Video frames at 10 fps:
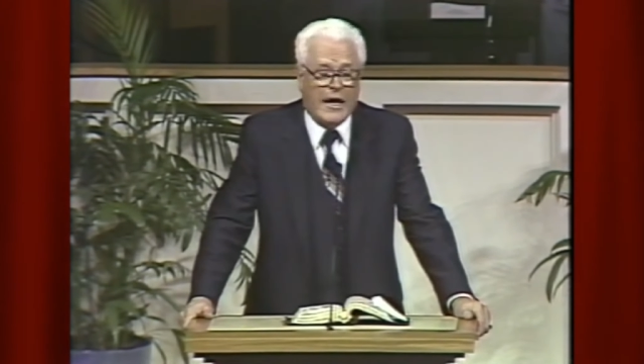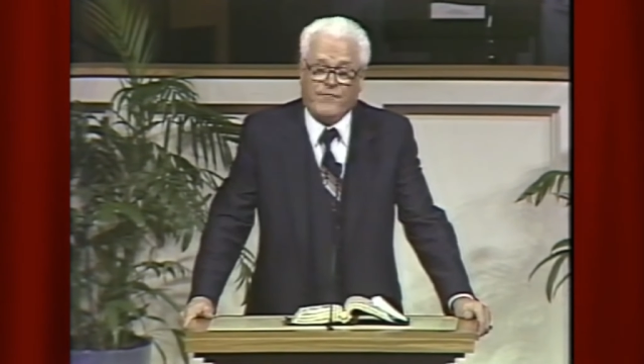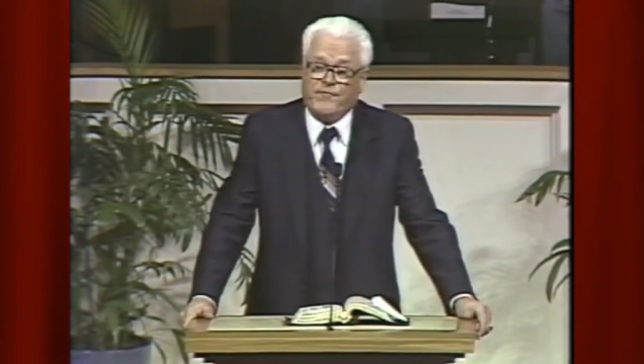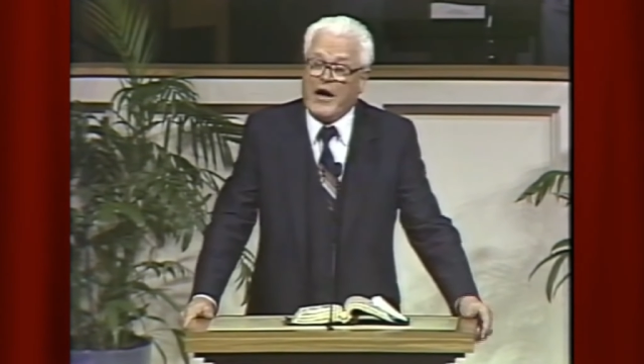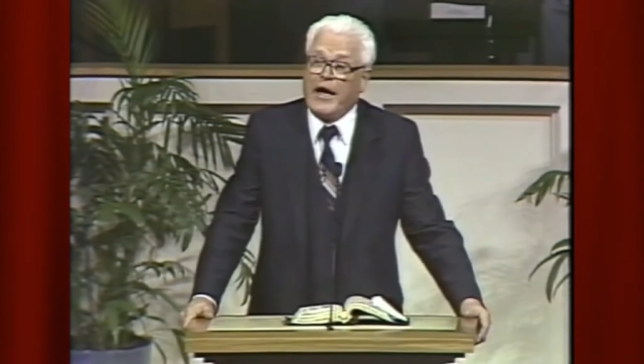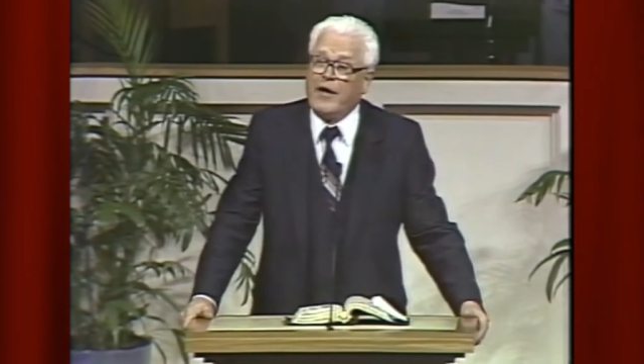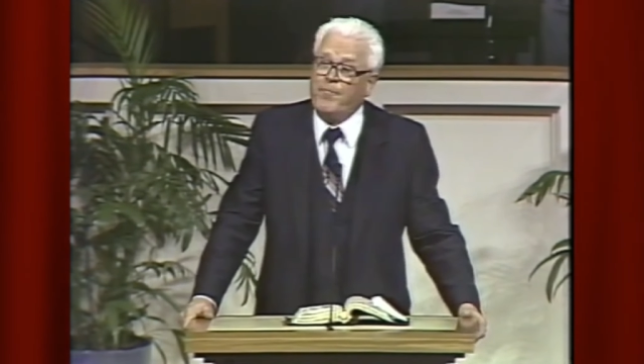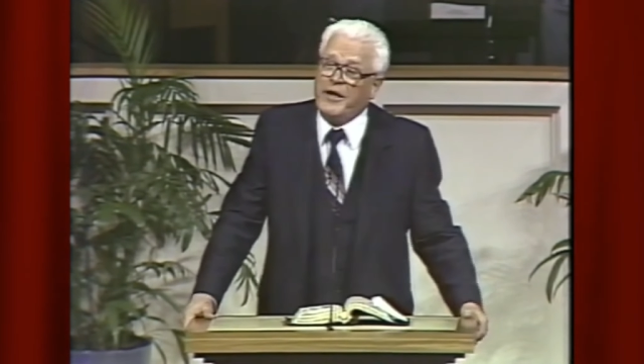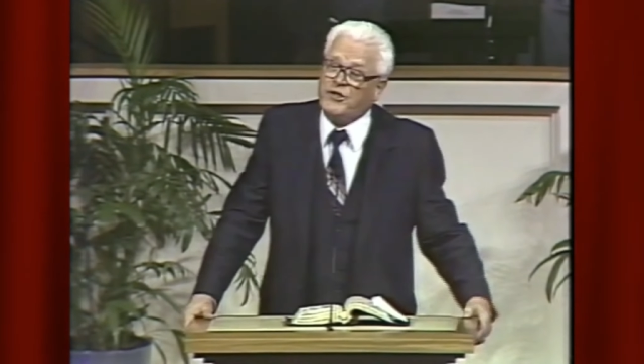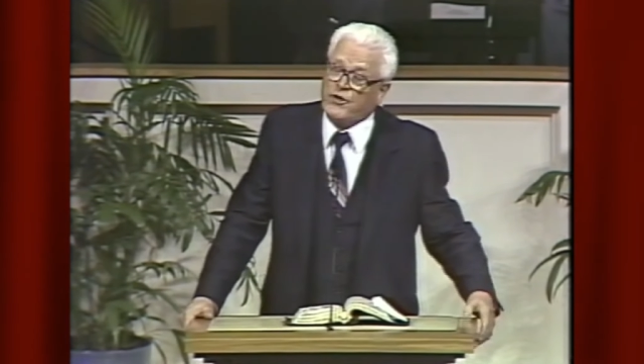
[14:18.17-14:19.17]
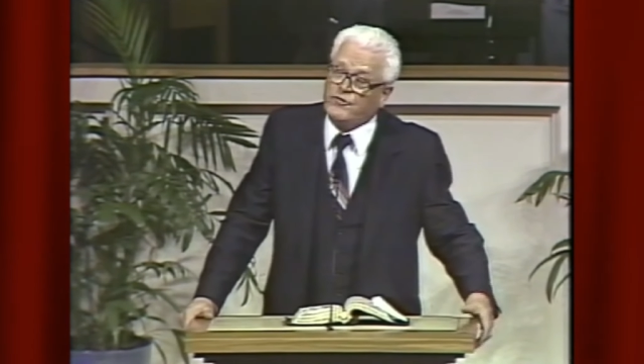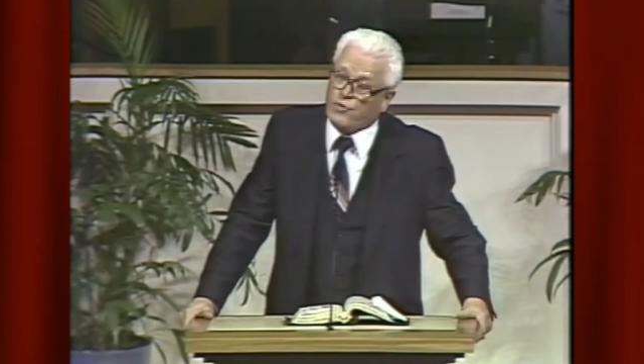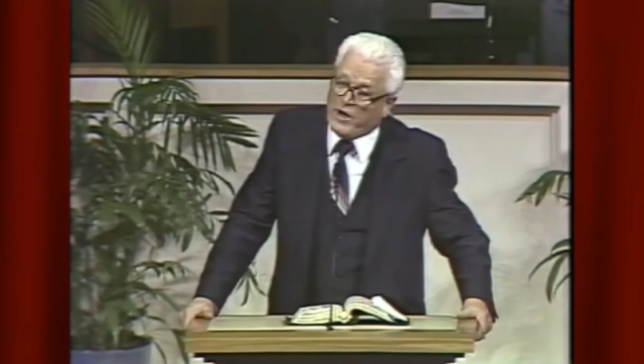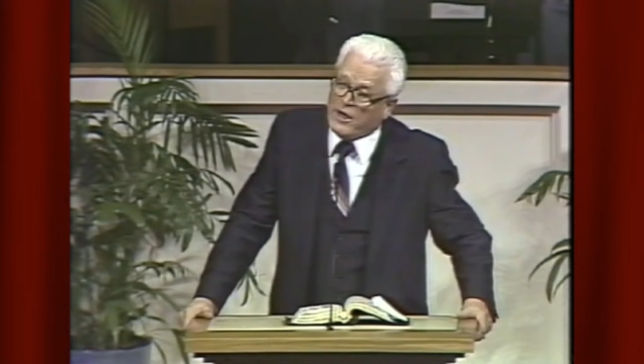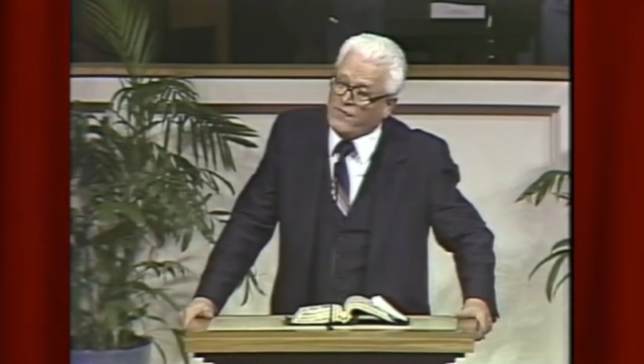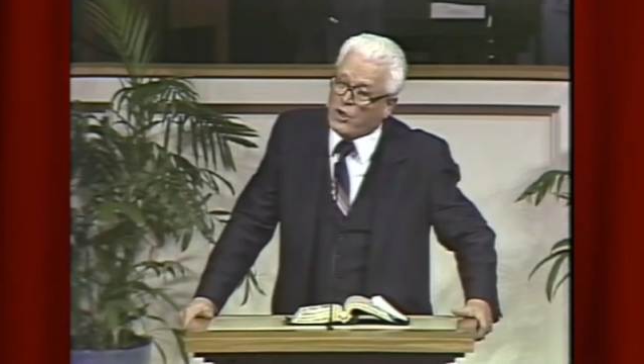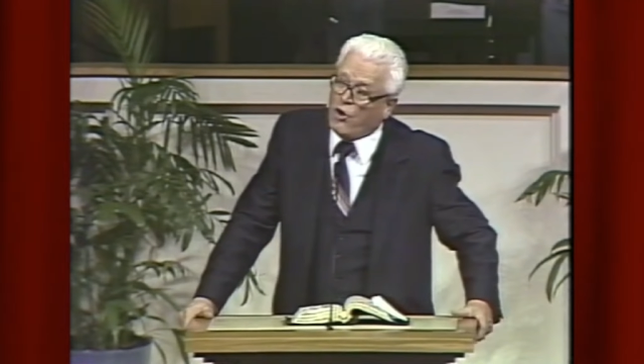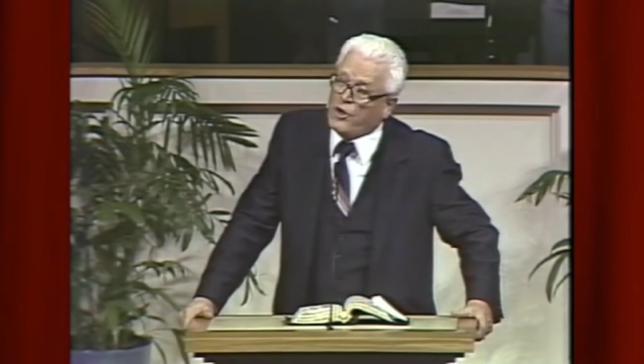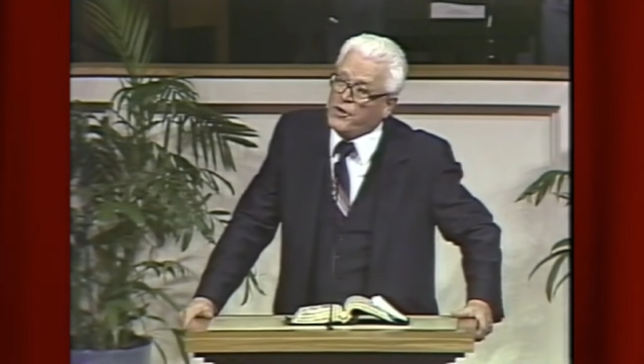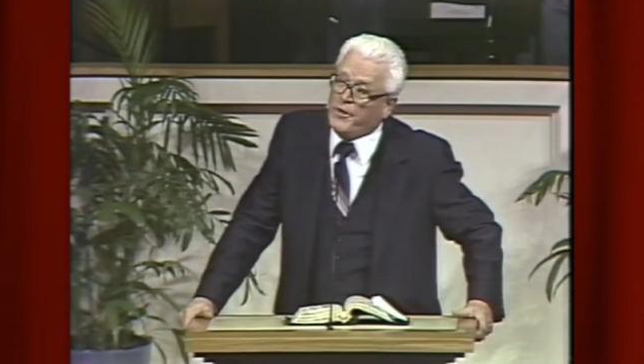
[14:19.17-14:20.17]
At 5 minutes of 12,
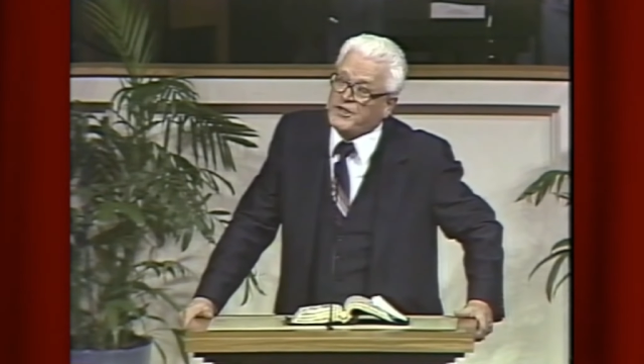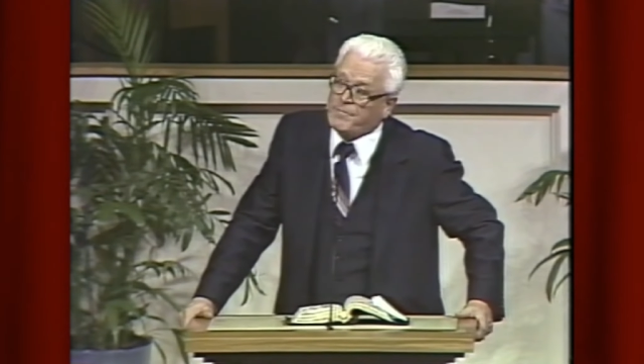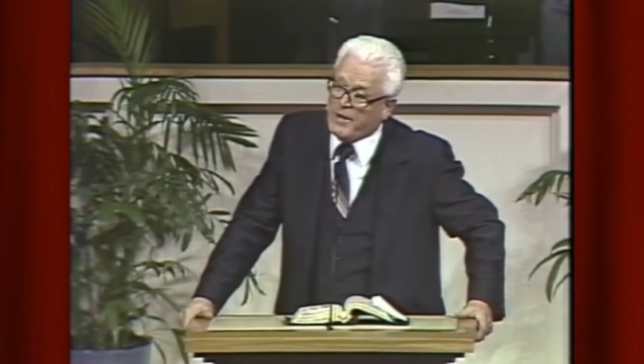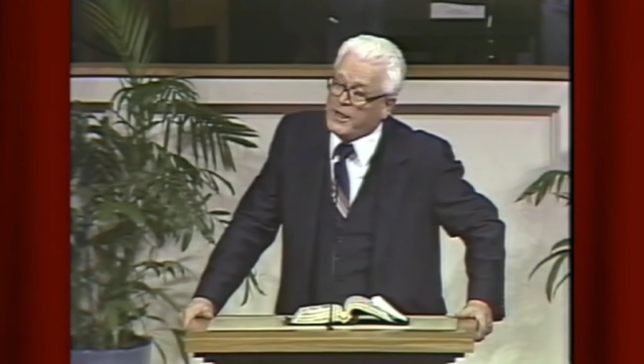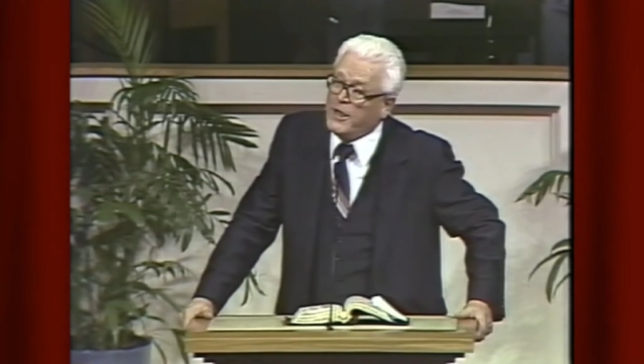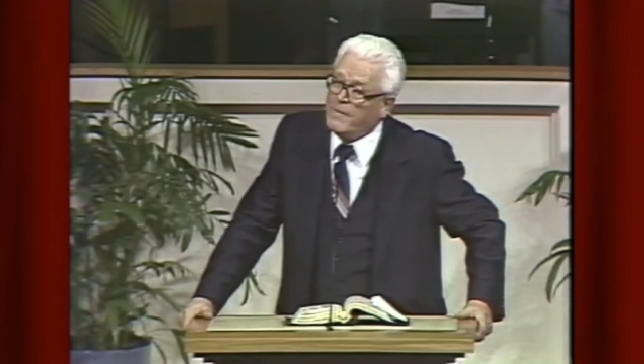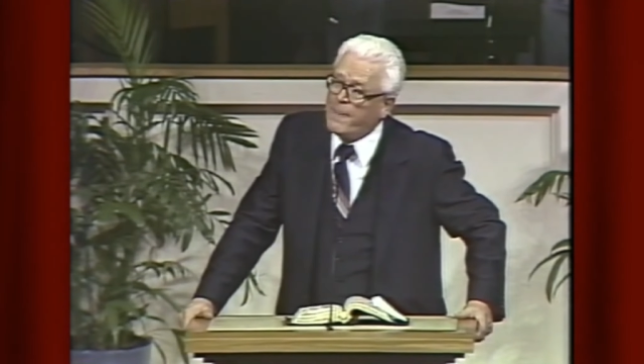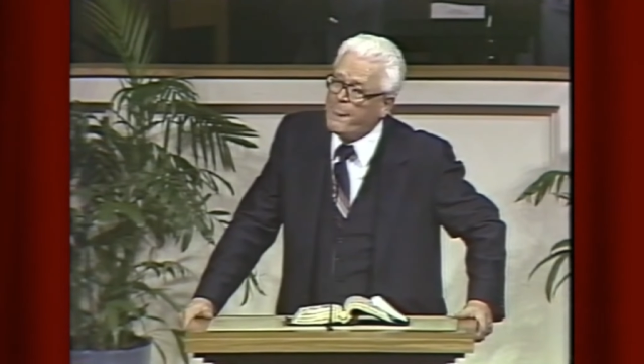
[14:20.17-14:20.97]
according to his buddy,